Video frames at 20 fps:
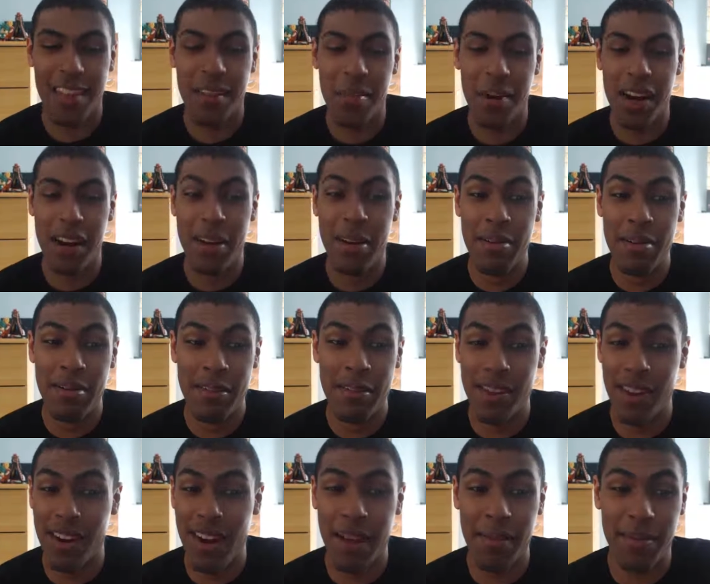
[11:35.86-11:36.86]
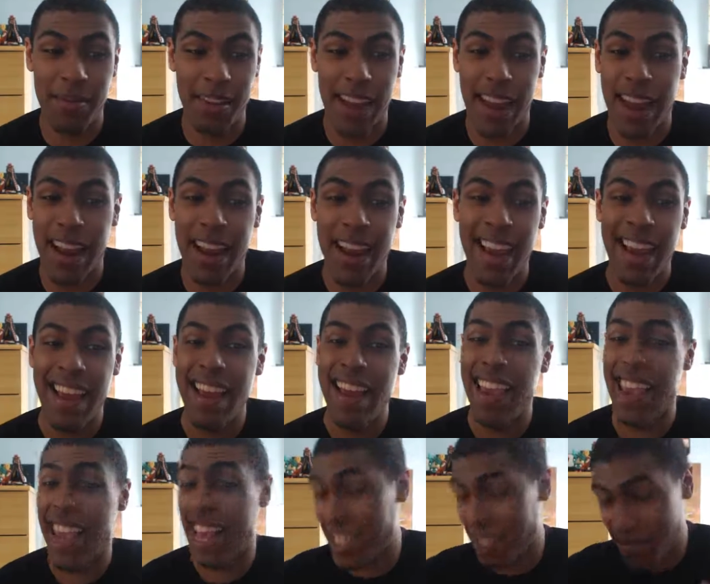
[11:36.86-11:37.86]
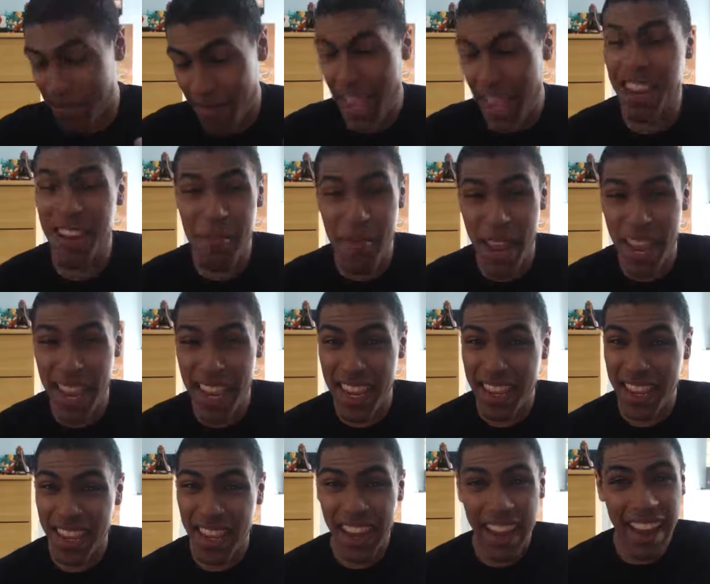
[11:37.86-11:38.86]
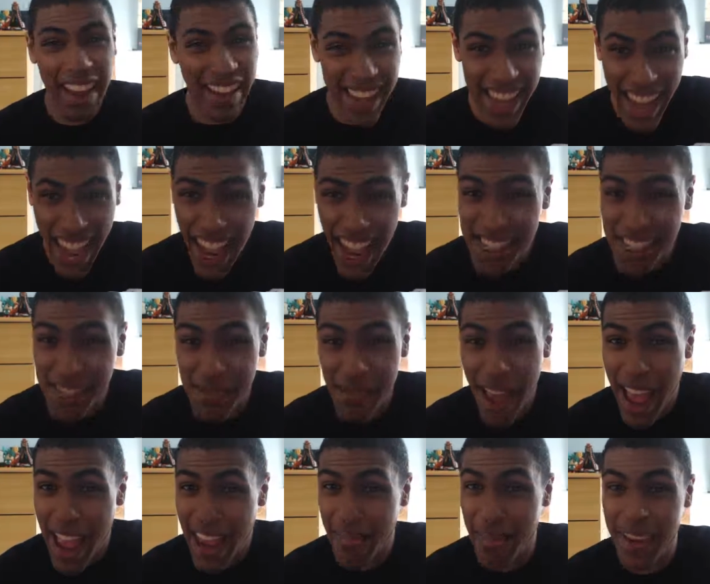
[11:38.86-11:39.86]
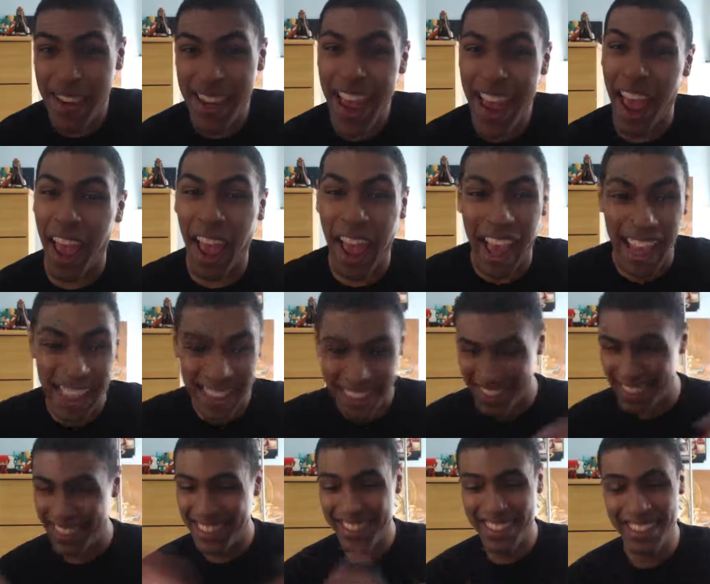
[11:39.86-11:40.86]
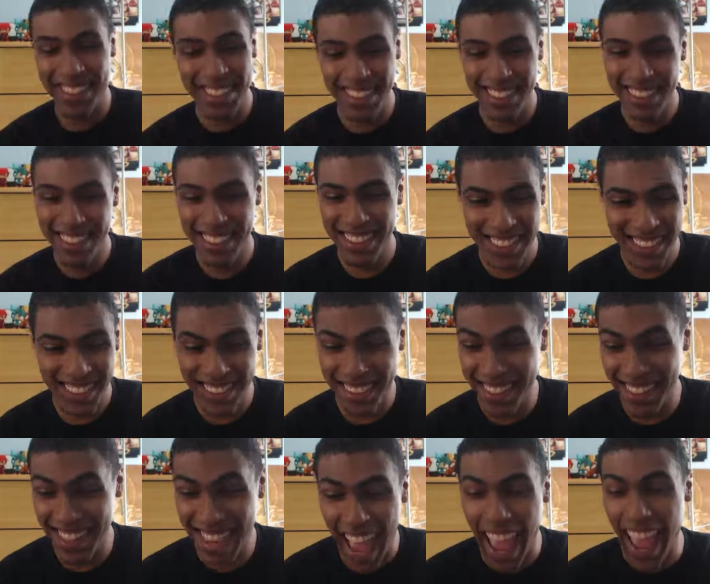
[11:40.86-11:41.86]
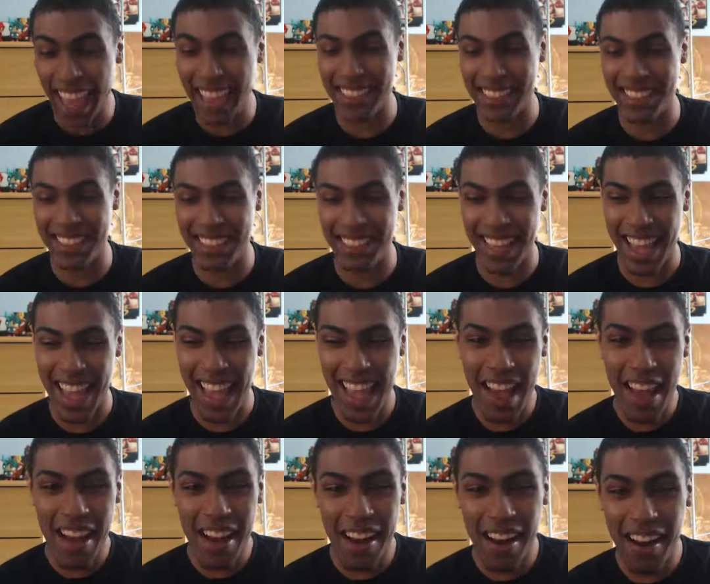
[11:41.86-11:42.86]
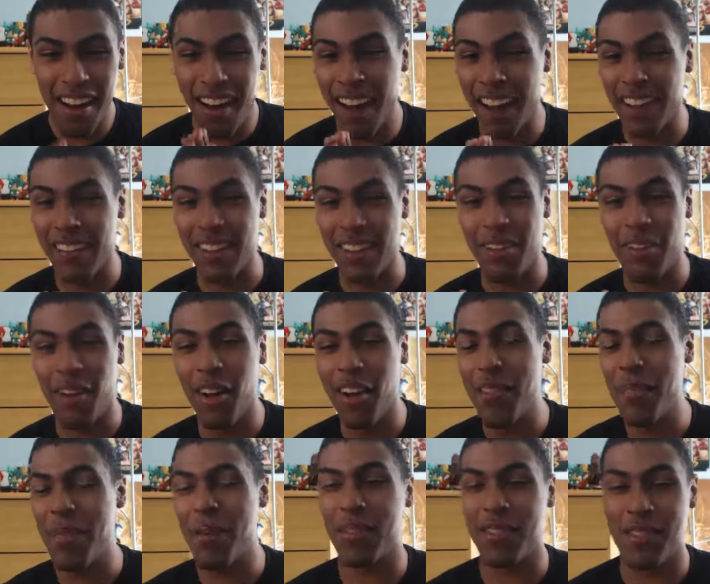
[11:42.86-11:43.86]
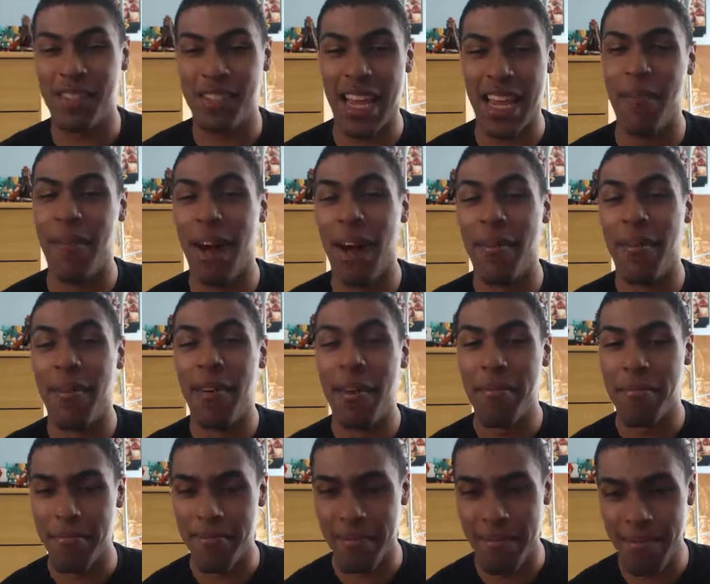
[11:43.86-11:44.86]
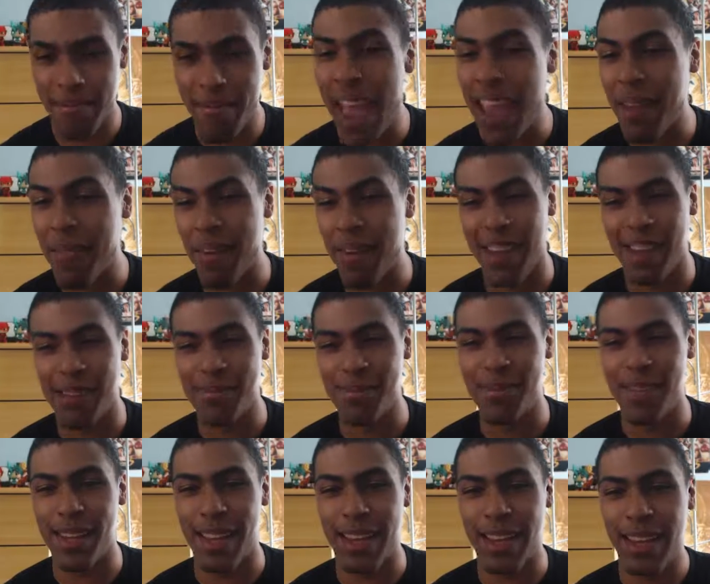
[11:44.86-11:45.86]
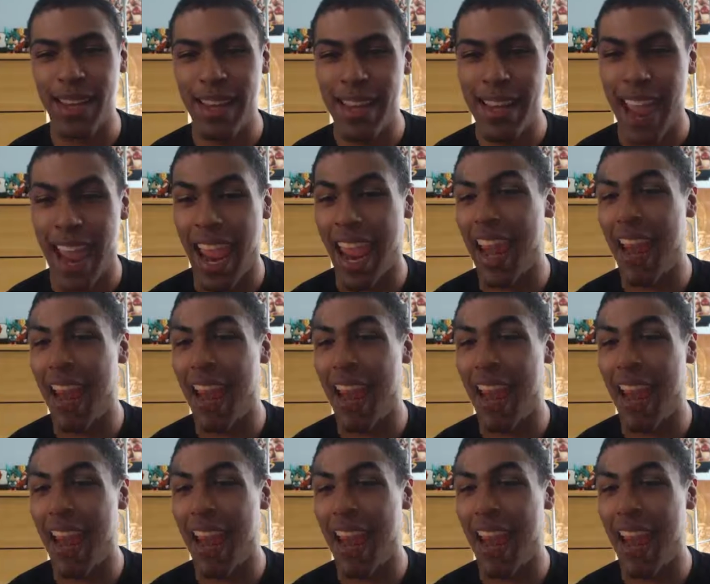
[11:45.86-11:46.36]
And the one who stood up to that is Megumi? Yes, Megumi, yes! Yes! Oh, of all the people to step up, Megumi comes in.